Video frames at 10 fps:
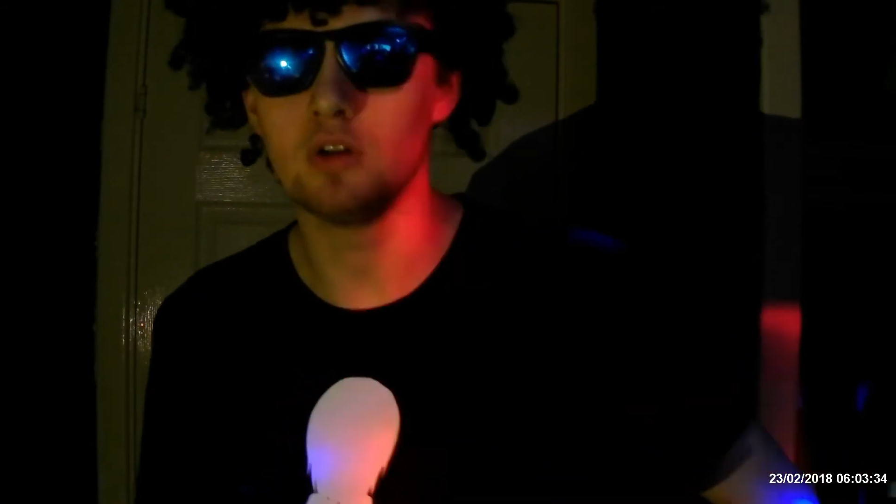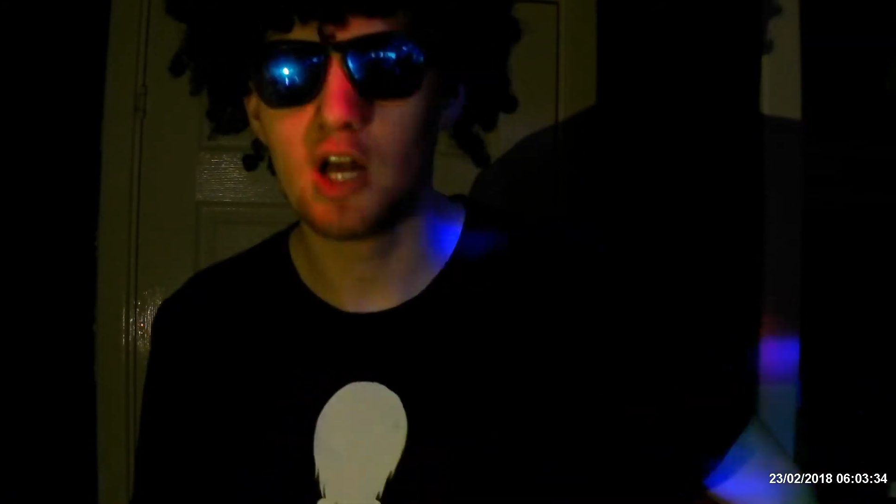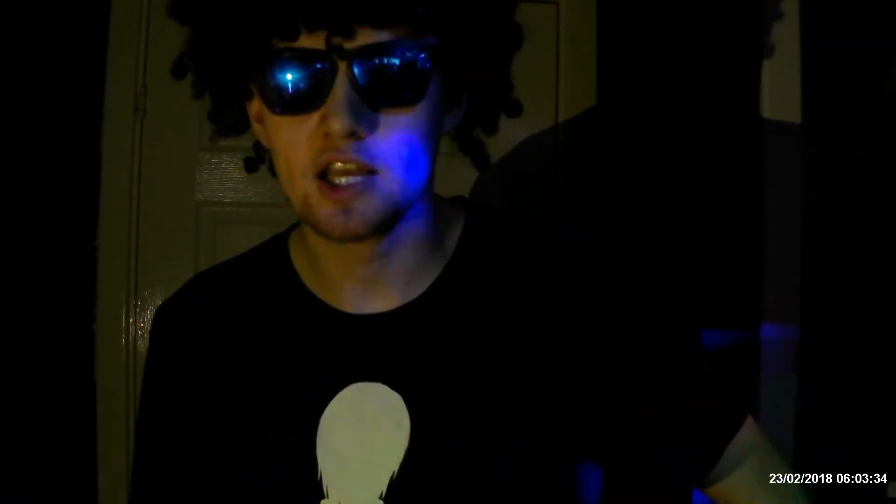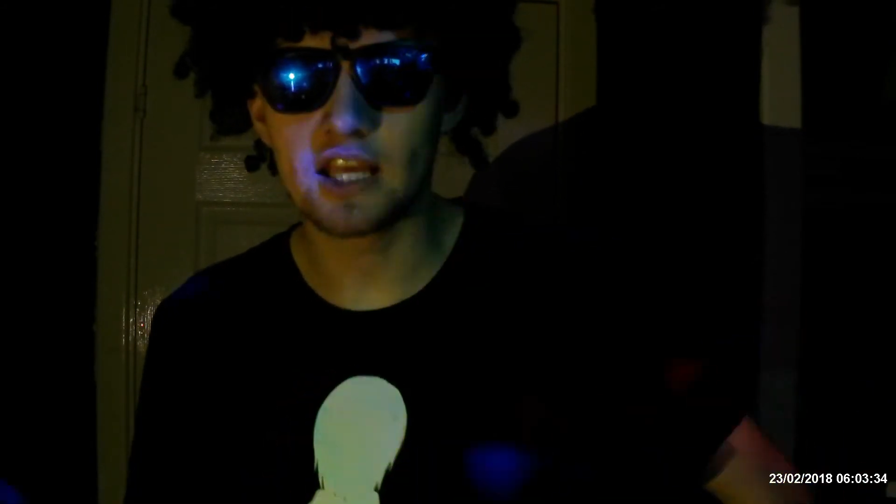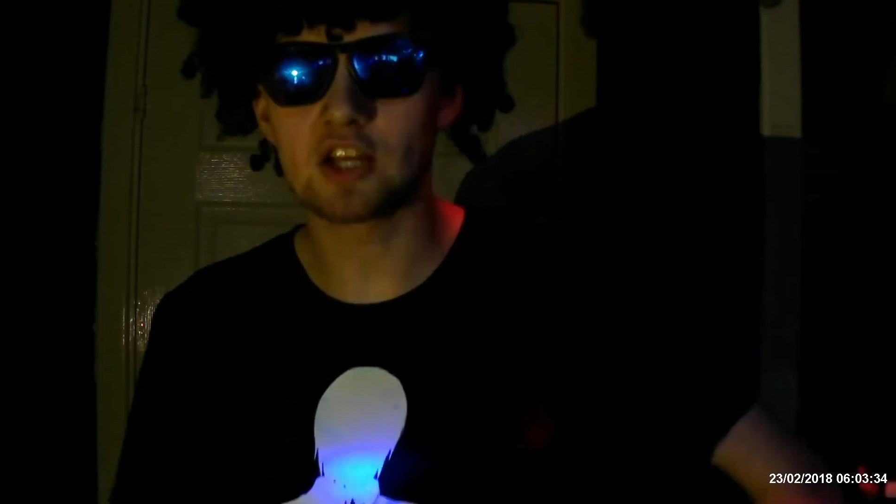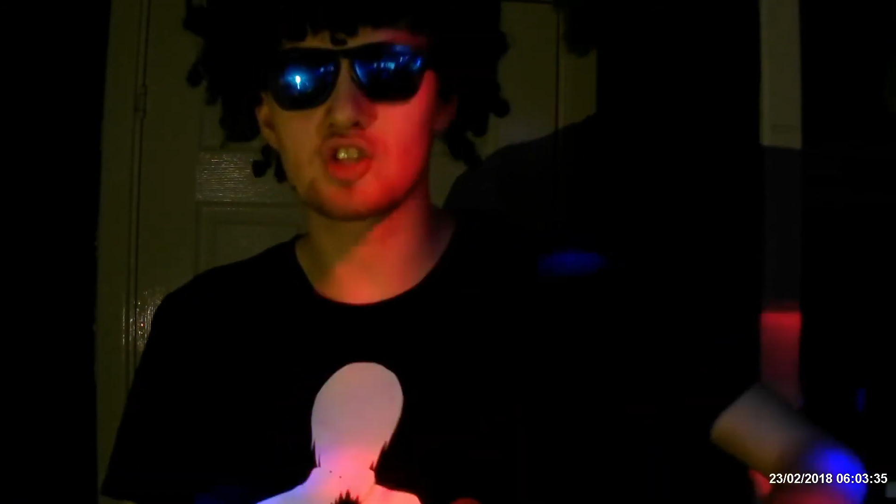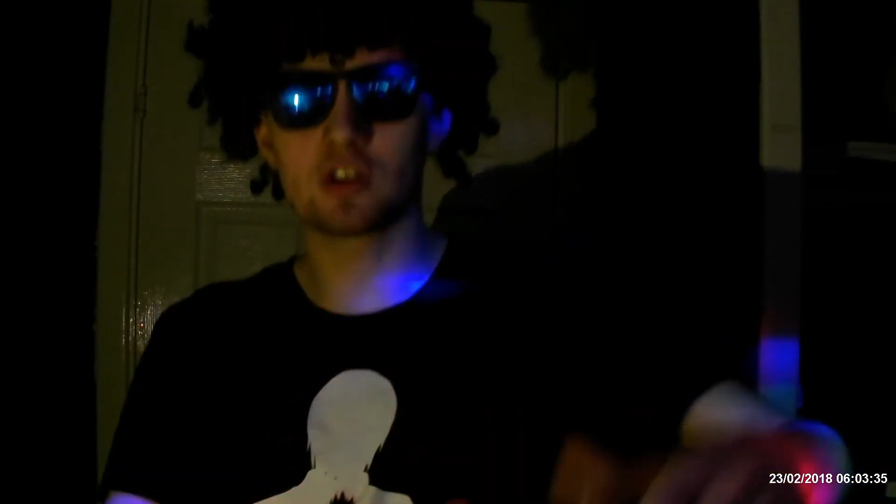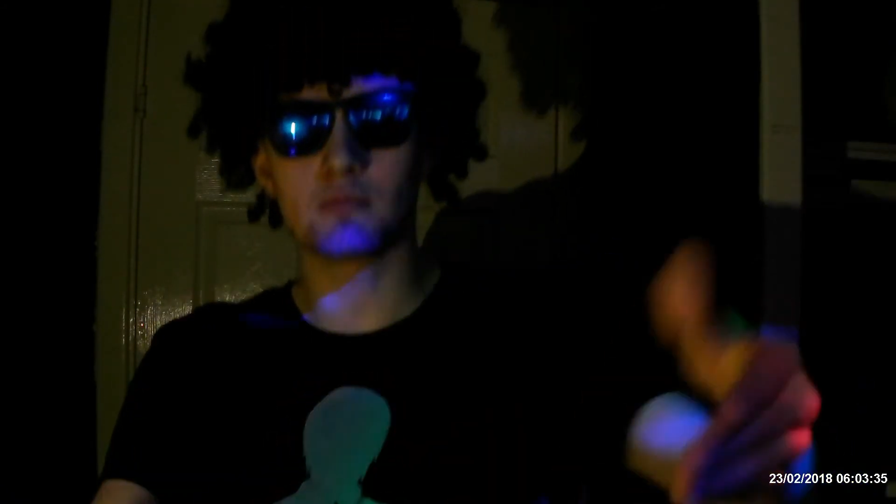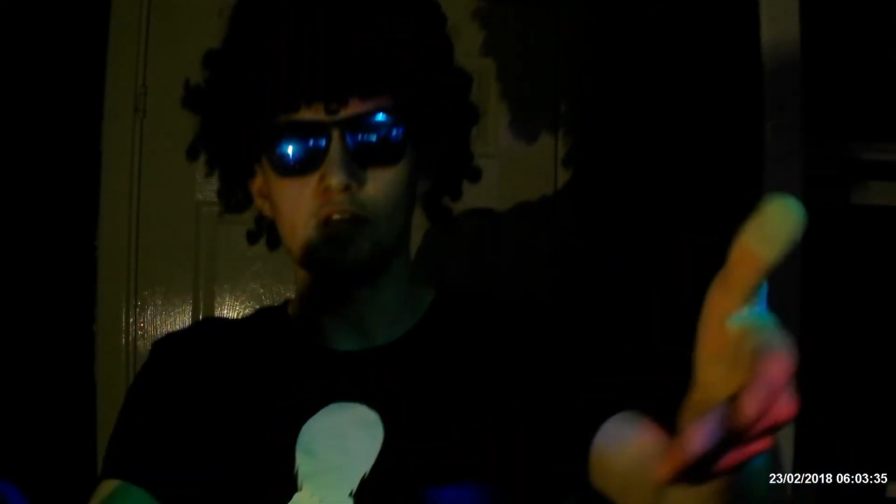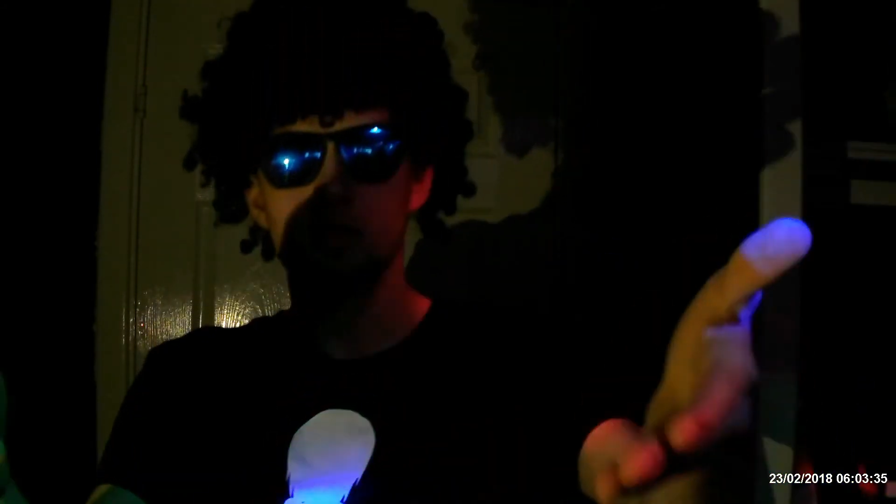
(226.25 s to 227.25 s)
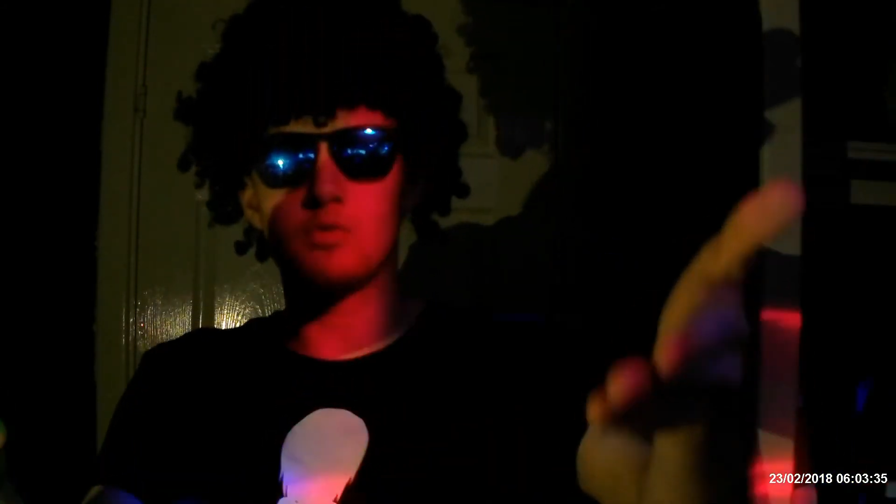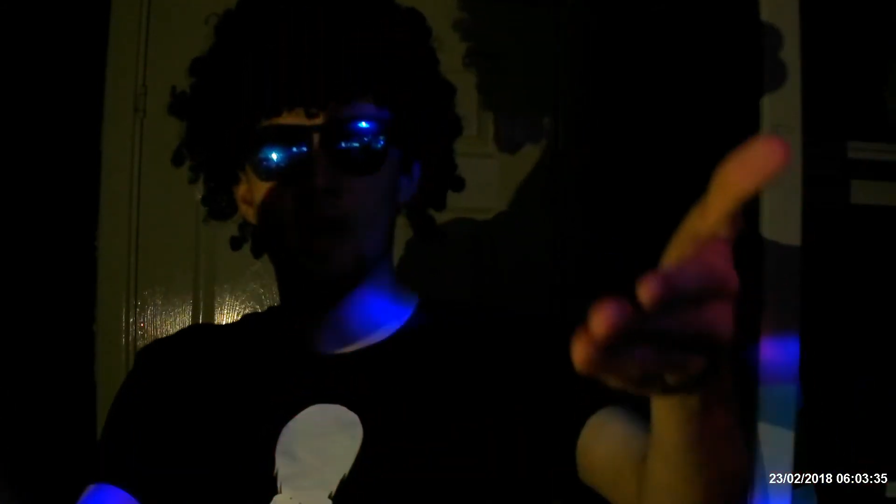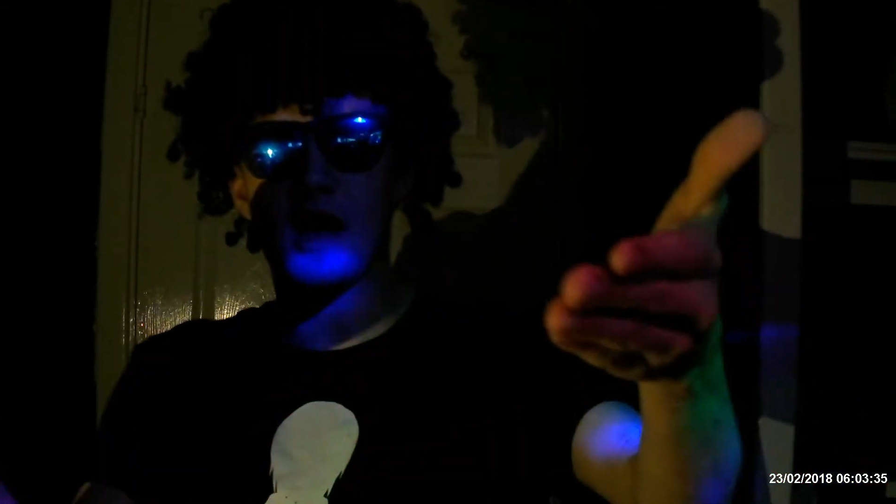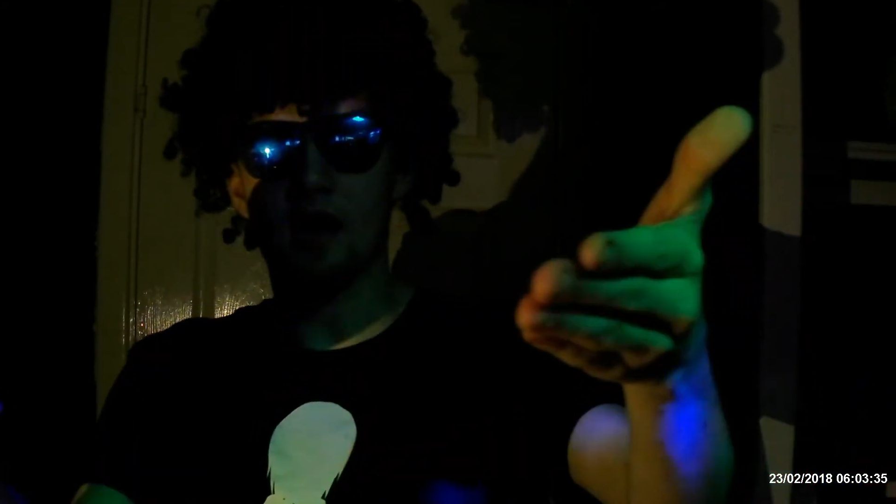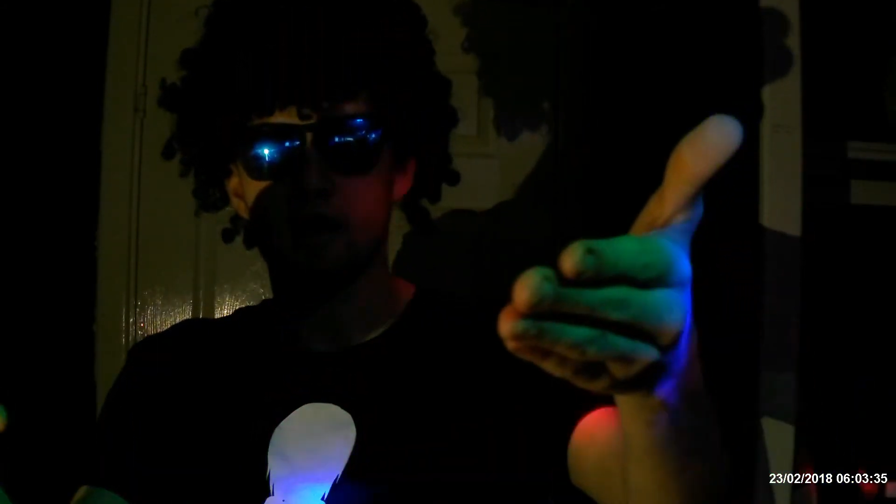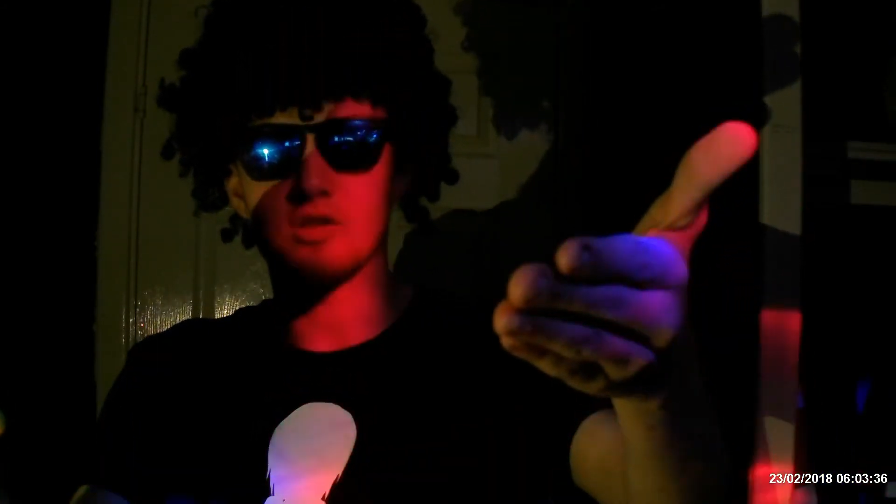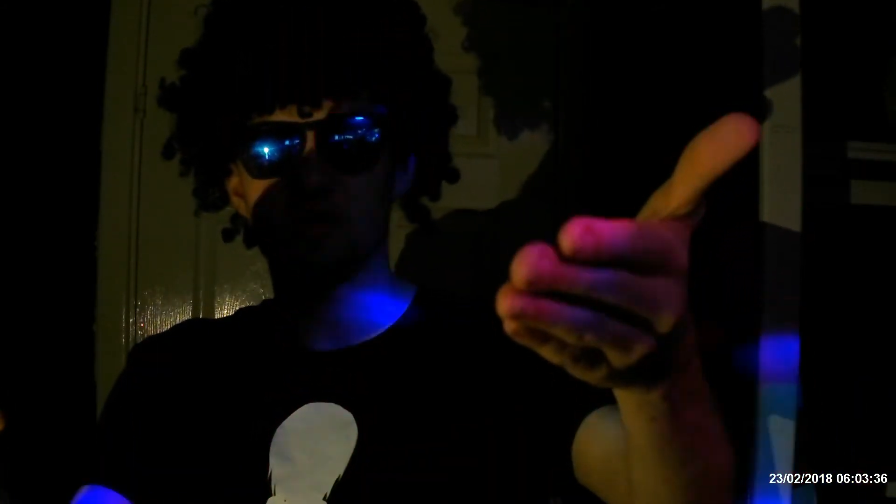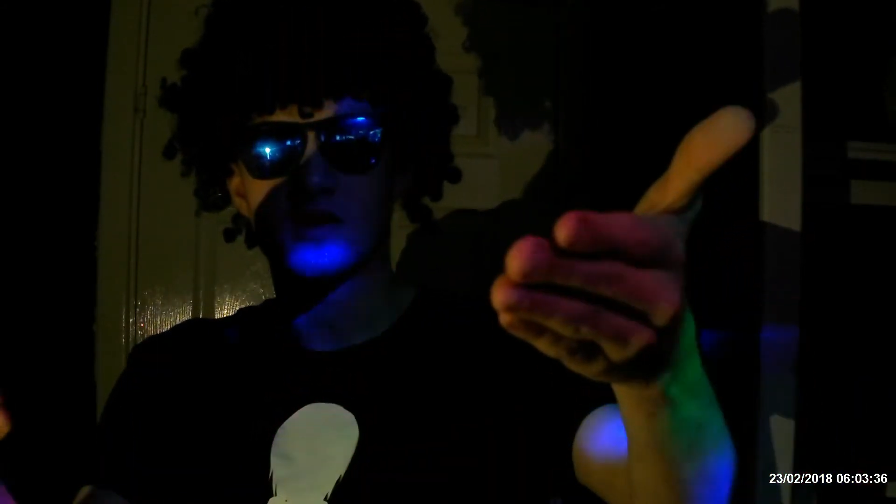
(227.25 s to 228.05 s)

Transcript: get some of you guys